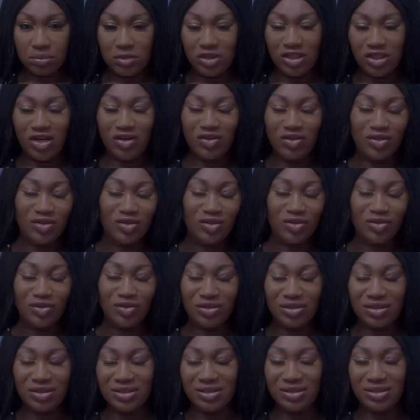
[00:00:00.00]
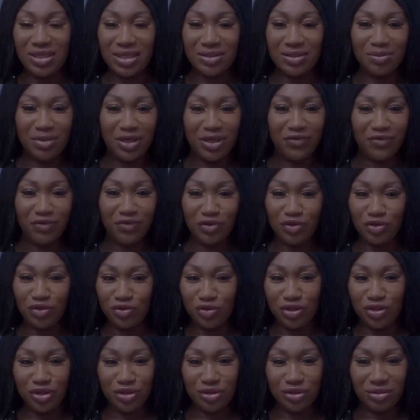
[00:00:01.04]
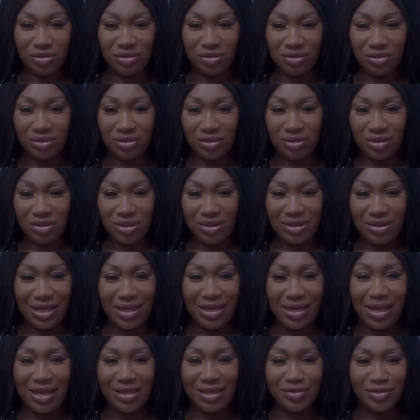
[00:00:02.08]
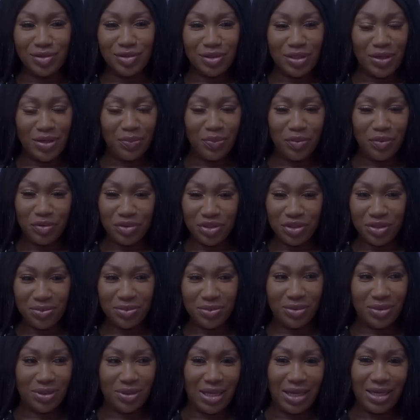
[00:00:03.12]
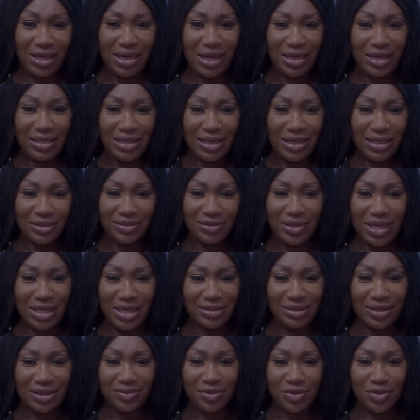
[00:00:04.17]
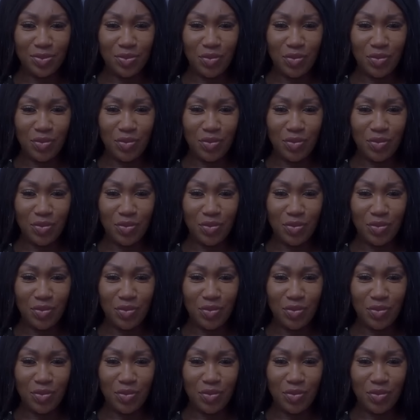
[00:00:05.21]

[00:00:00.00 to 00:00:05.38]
Just don't understand my frustration. That guy is unapproachable and I needed to ask him some